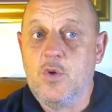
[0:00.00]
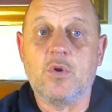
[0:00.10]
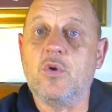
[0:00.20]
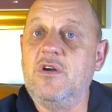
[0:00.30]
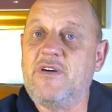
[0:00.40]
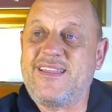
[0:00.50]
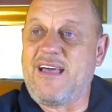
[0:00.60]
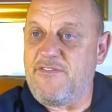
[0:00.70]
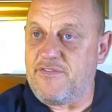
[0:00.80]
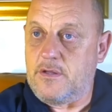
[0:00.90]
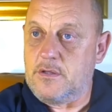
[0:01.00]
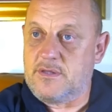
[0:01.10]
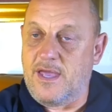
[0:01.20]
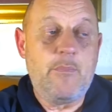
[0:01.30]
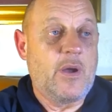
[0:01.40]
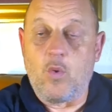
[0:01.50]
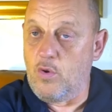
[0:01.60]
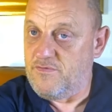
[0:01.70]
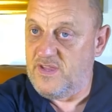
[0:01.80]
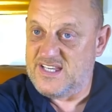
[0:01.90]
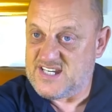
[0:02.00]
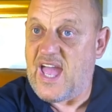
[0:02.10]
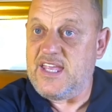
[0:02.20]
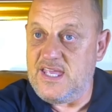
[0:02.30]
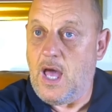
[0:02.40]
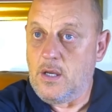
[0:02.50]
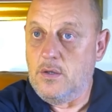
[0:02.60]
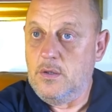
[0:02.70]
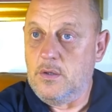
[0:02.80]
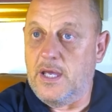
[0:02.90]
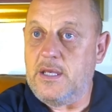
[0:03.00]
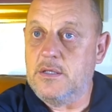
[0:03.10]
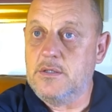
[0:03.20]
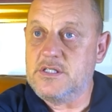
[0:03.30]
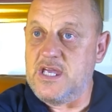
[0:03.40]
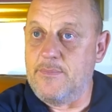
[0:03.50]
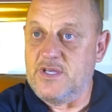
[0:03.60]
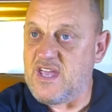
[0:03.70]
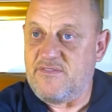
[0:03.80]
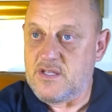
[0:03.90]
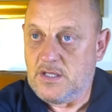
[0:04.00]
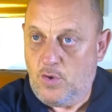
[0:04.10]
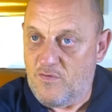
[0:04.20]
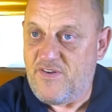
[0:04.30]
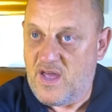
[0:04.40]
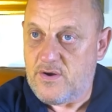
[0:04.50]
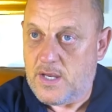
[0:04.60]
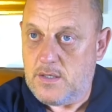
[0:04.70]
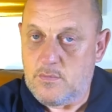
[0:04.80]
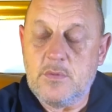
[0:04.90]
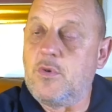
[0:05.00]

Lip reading: We're going to have a different type of court for this guy here, right? See him, that's evidently no far right.